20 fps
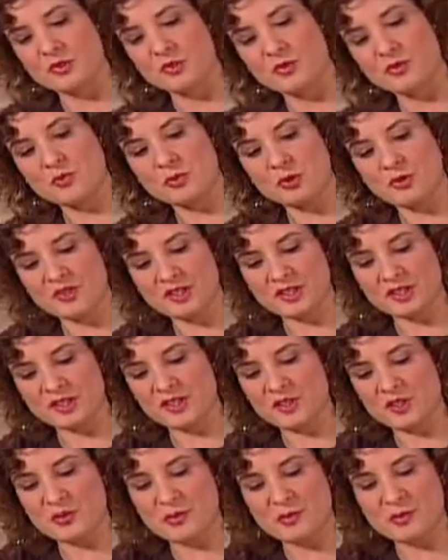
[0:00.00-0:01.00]
Just removing
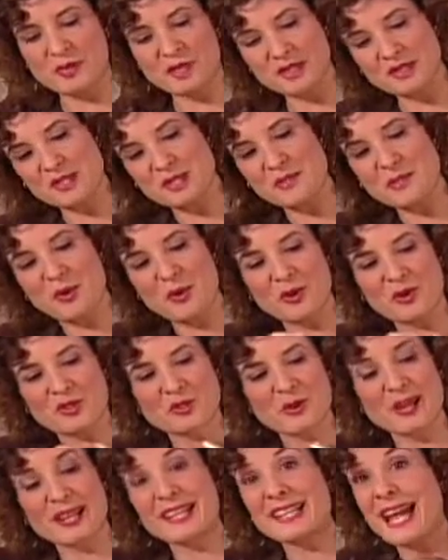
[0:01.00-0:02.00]
this to a mixing bowl
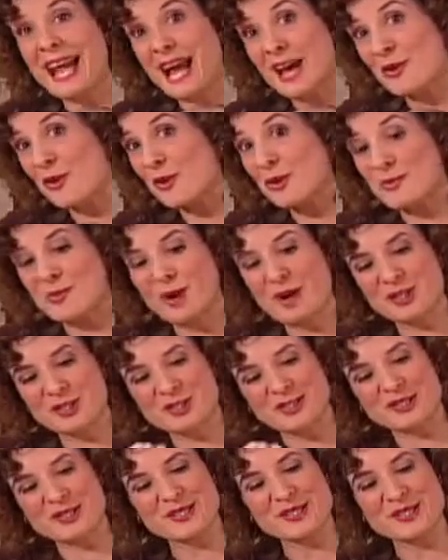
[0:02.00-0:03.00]
so I can add all the
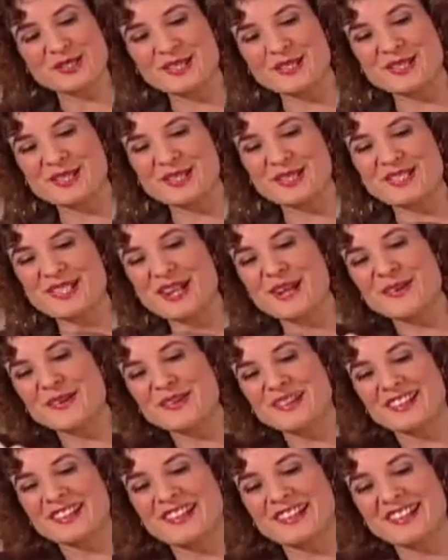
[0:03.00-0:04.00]
pungent seasonings
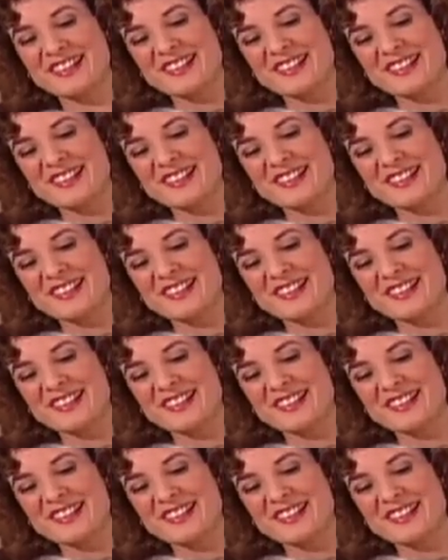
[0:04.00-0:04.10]
now.